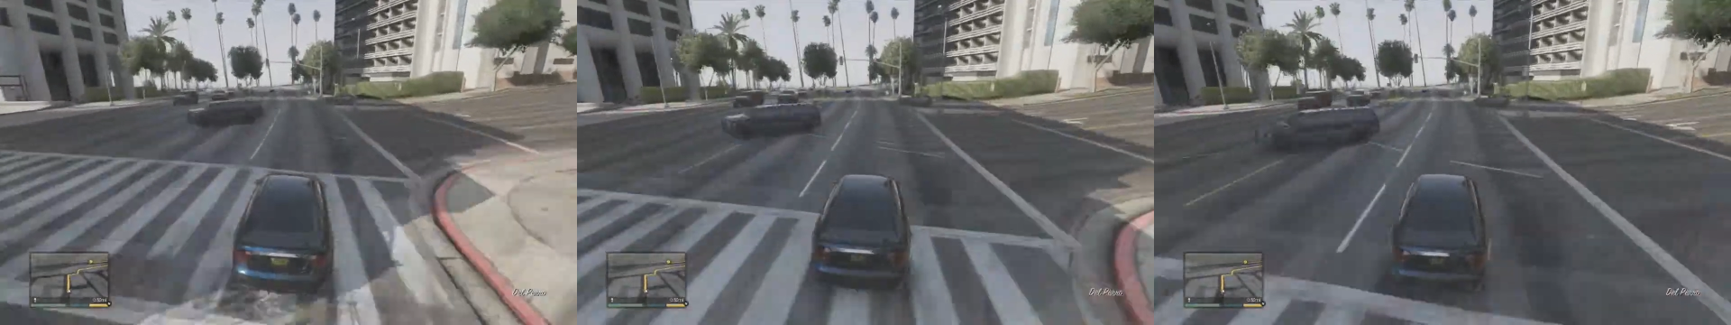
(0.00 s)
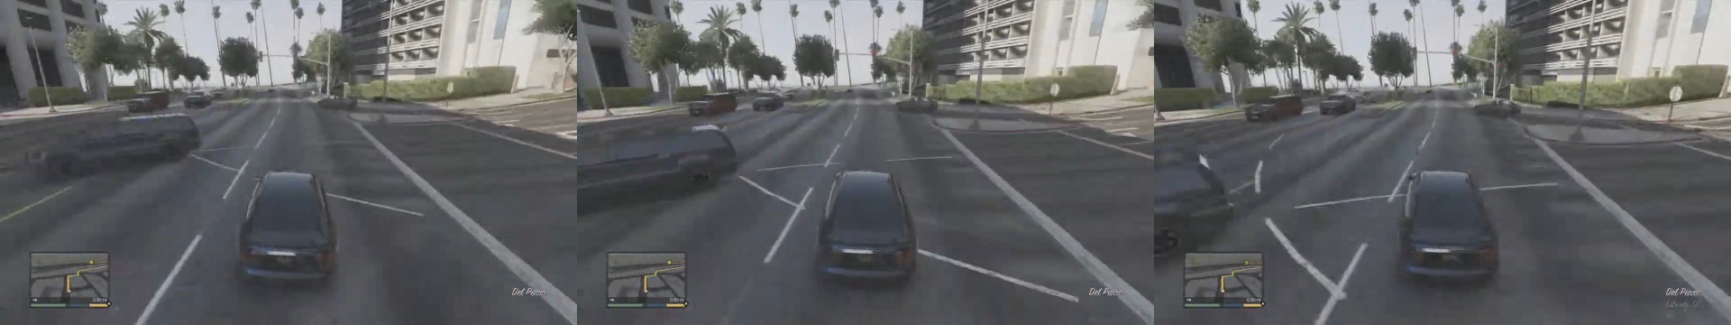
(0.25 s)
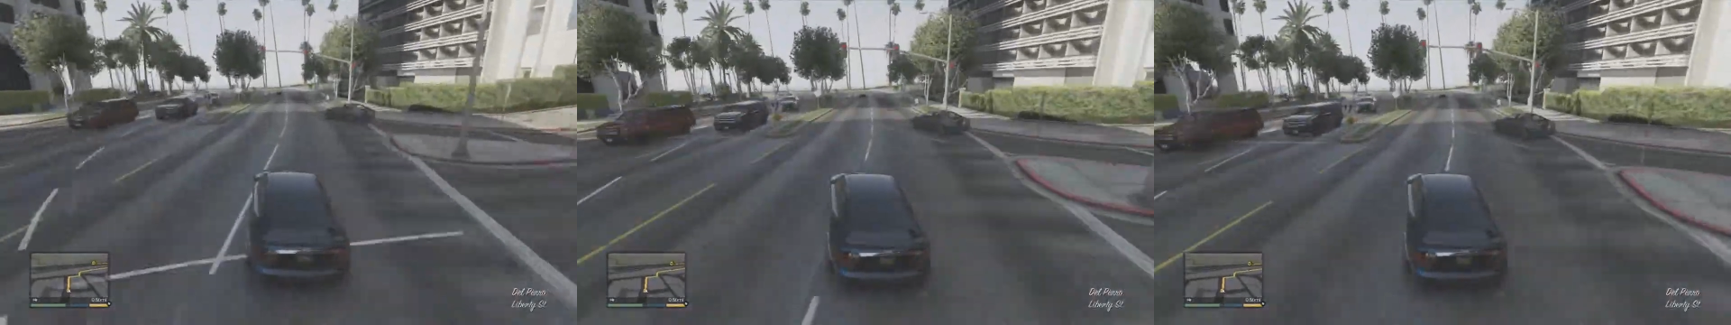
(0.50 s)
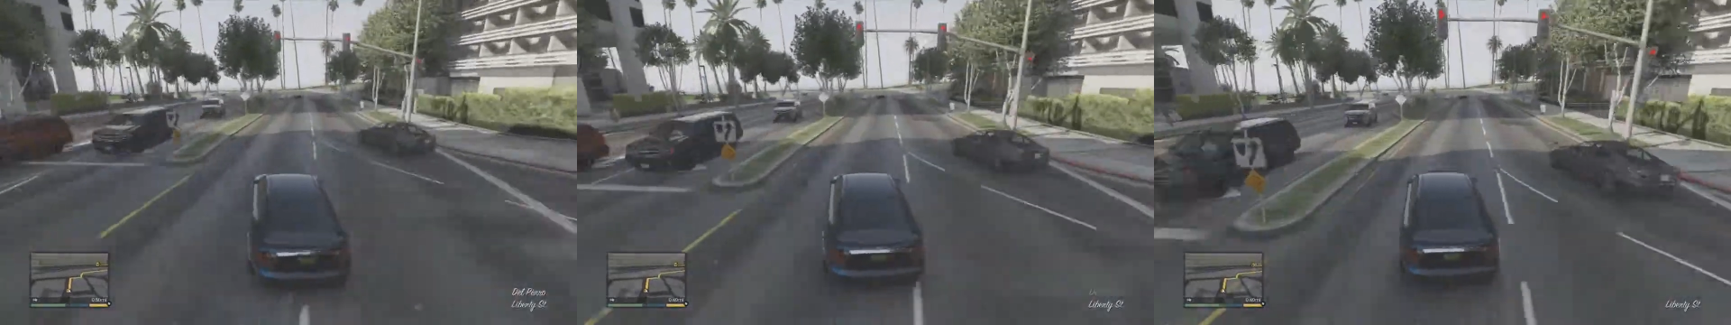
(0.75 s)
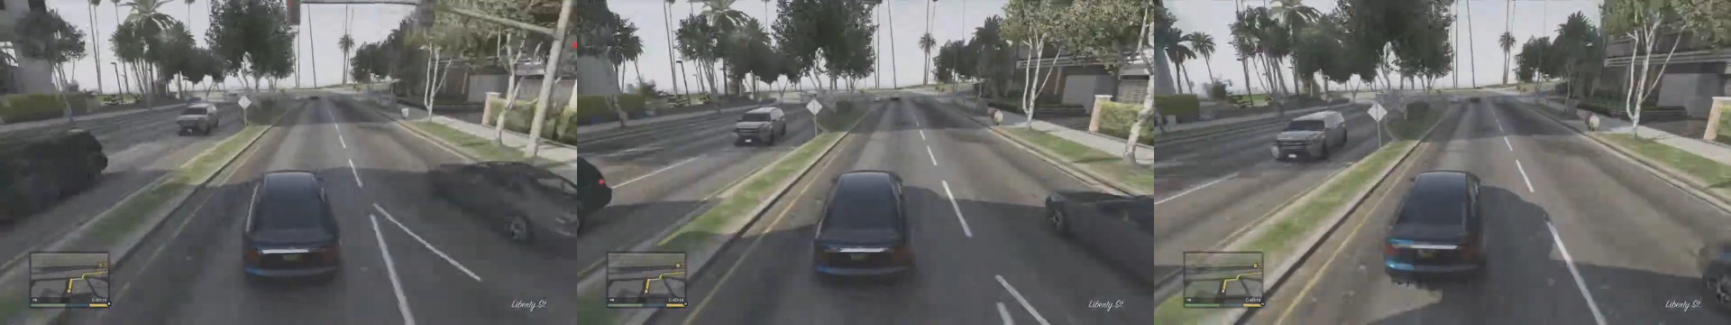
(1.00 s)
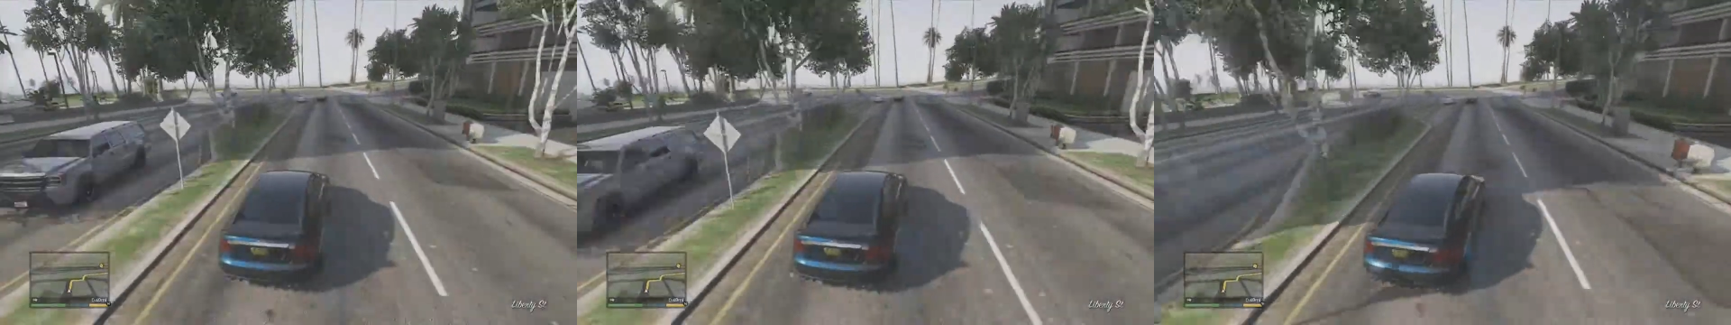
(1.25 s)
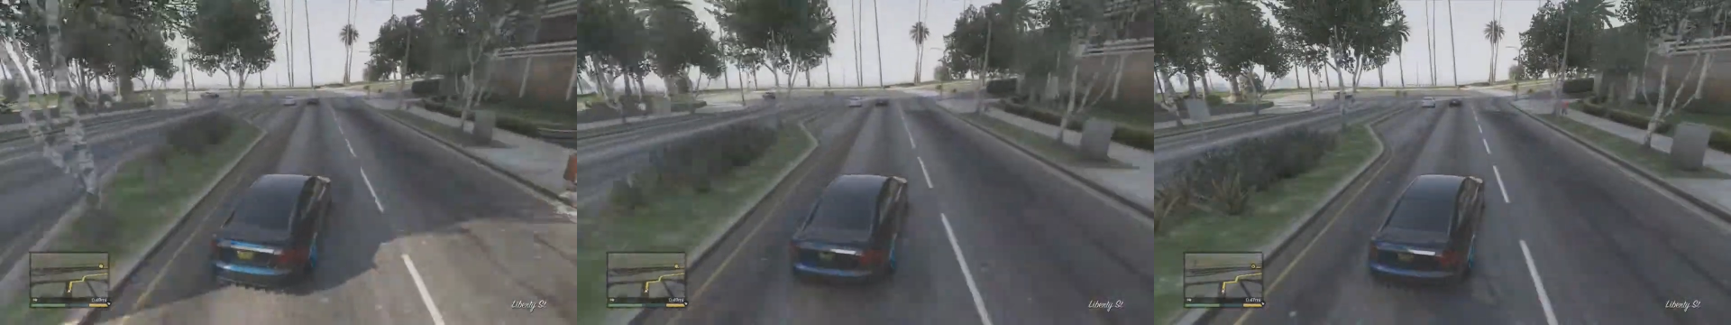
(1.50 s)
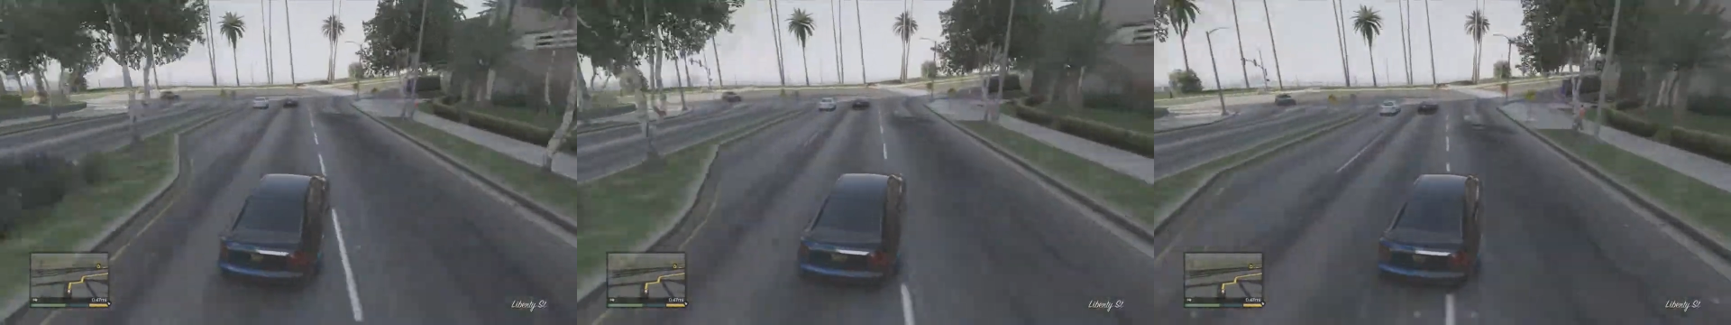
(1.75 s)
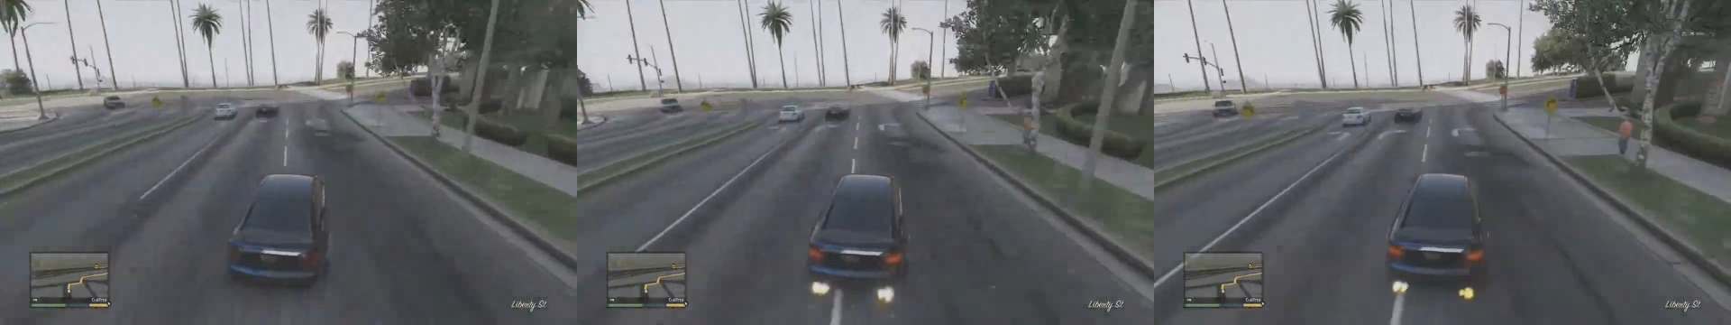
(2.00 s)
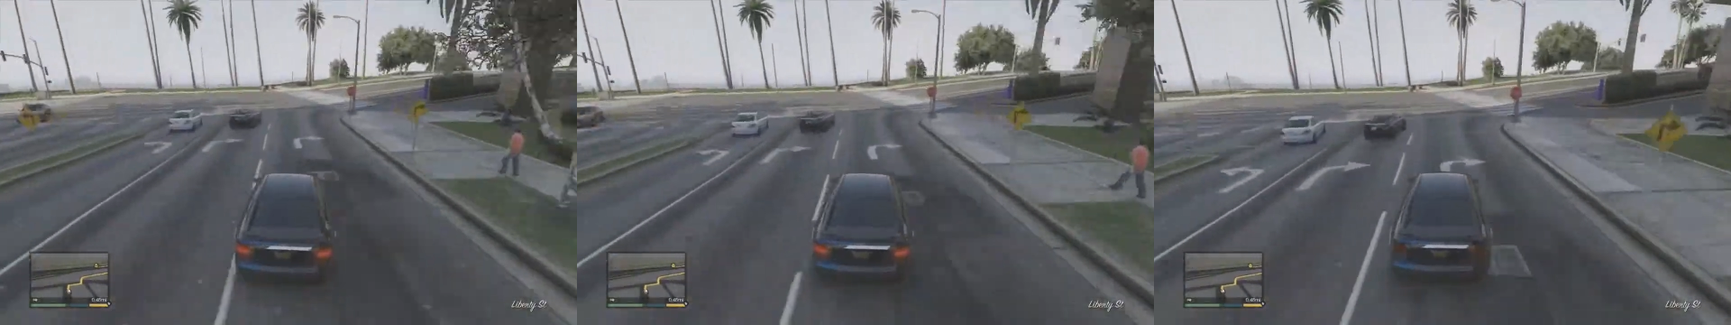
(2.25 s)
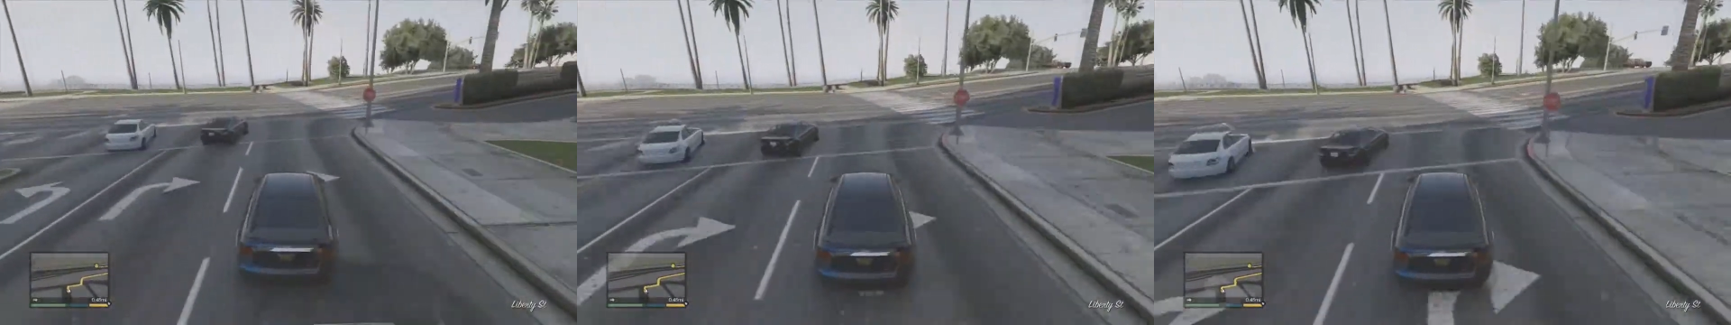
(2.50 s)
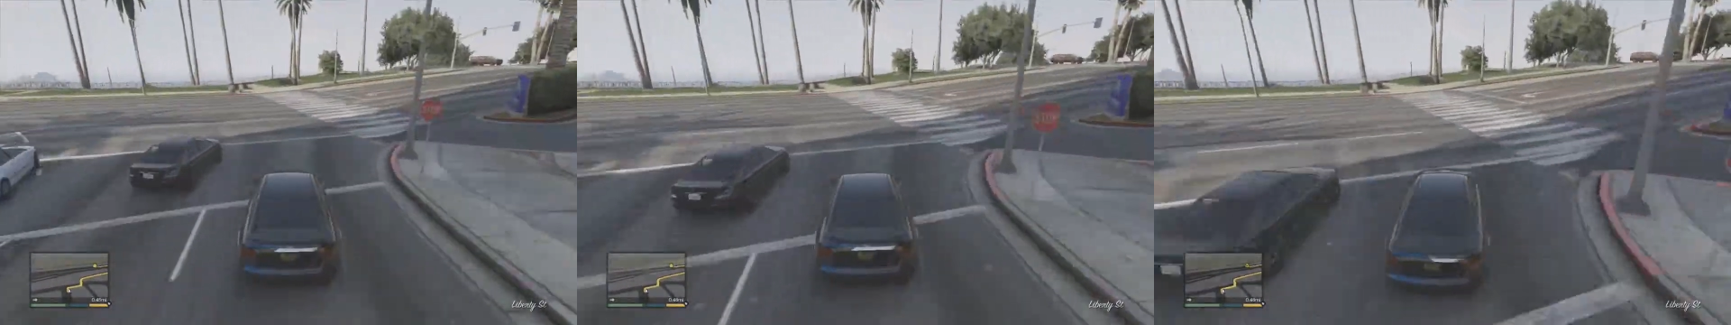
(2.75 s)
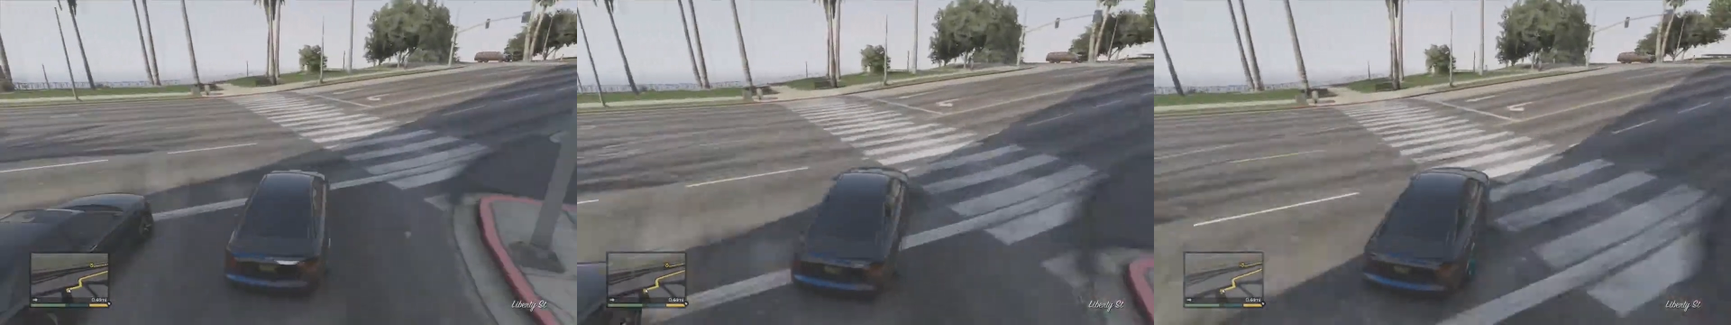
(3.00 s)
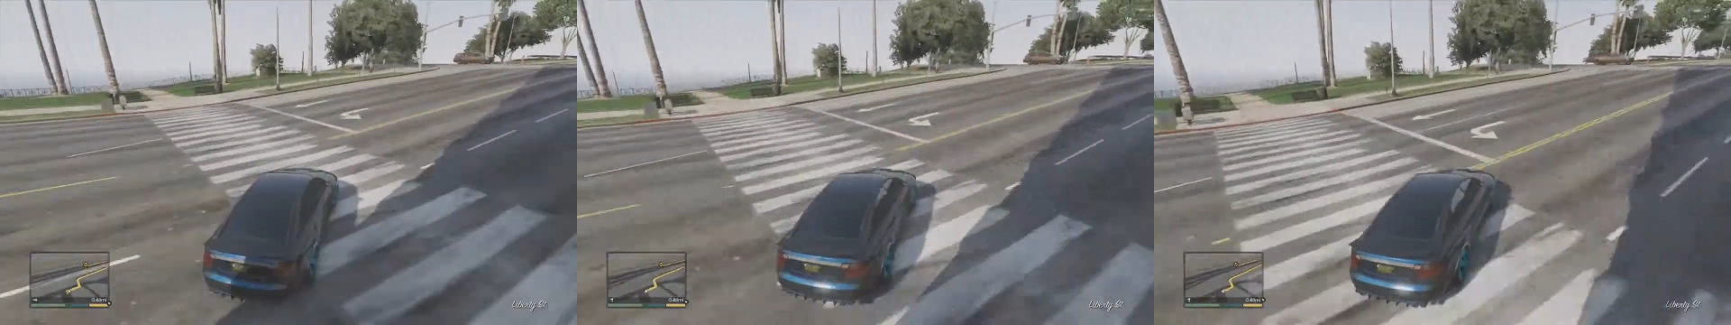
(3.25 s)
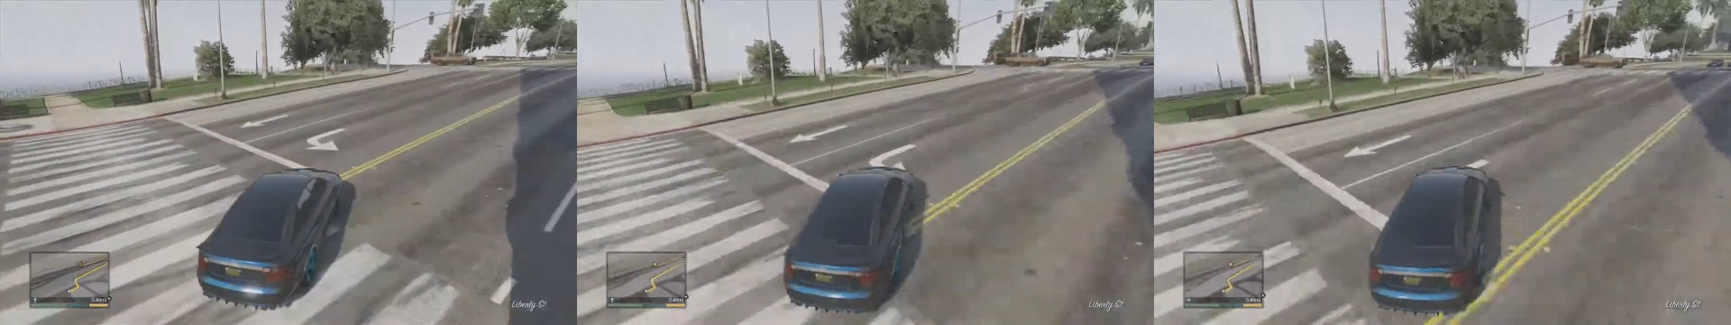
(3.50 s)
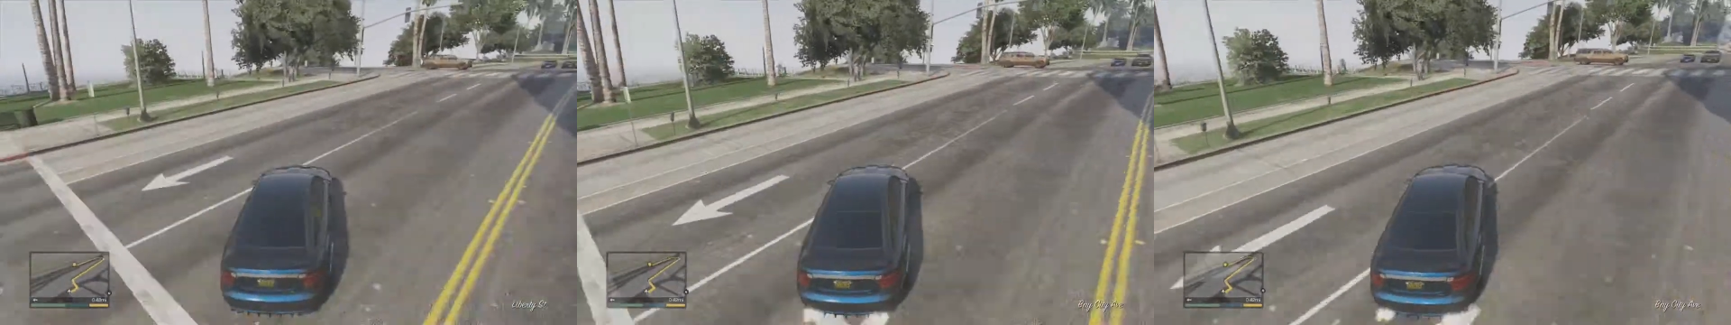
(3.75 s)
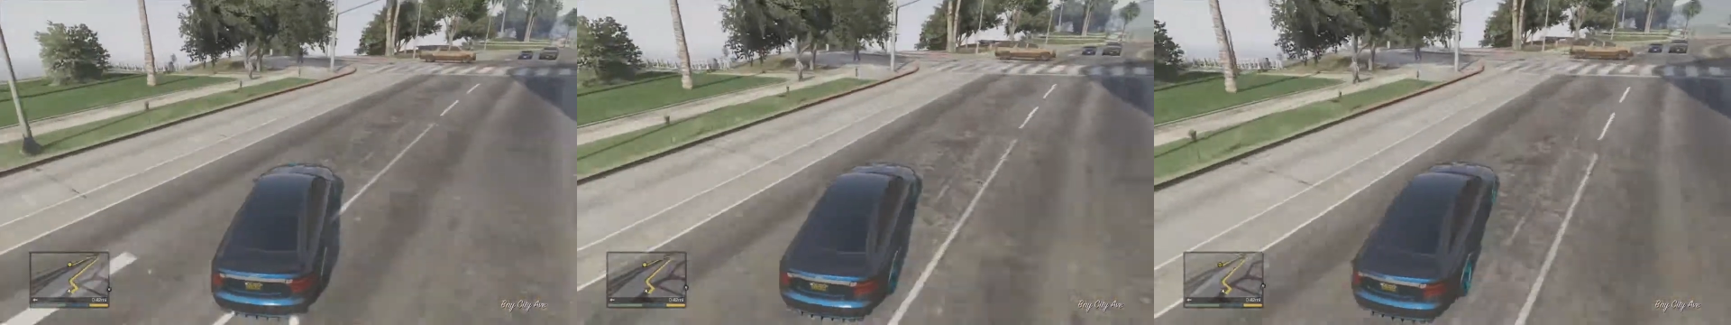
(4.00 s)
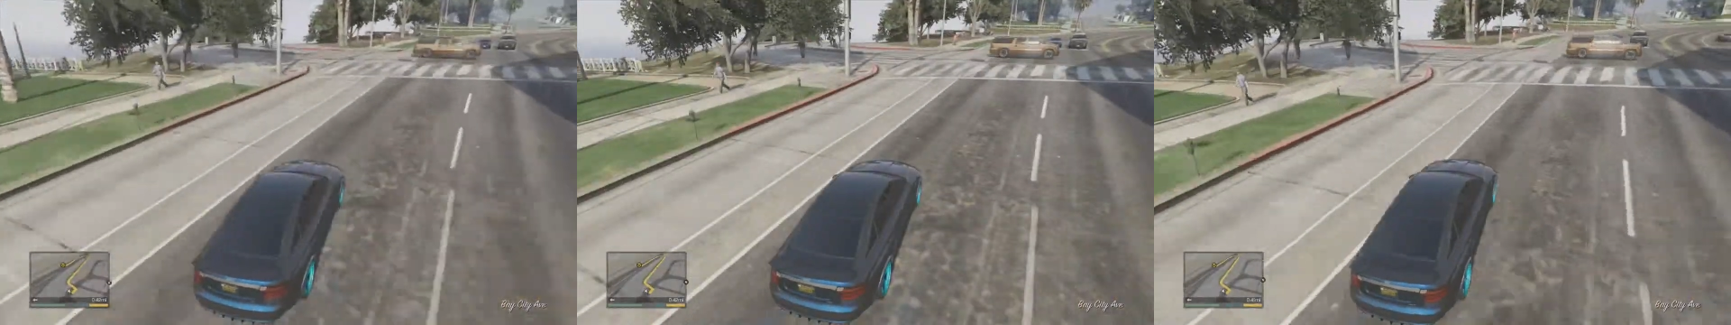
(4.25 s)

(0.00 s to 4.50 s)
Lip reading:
(no speaker visible)